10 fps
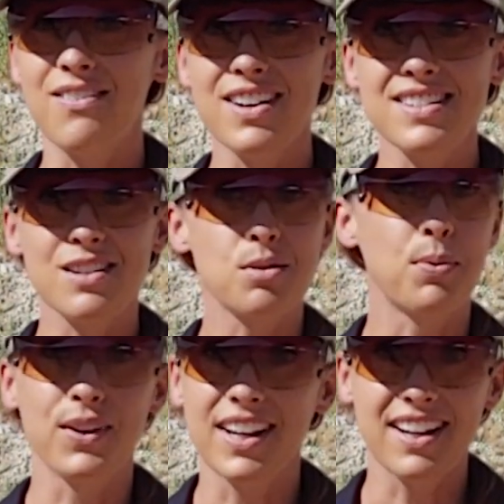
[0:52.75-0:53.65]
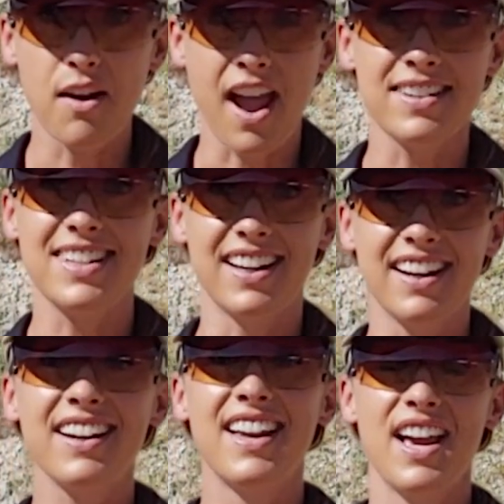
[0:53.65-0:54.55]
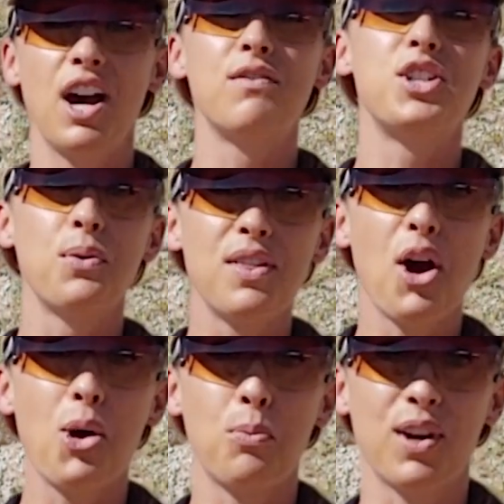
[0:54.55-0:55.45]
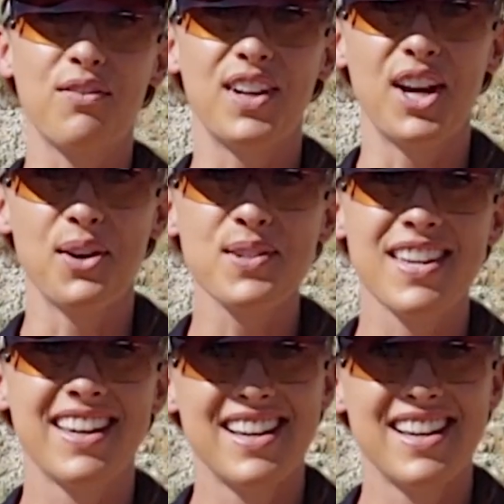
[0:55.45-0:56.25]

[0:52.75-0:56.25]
us this brilliant idea of doing the homework videos.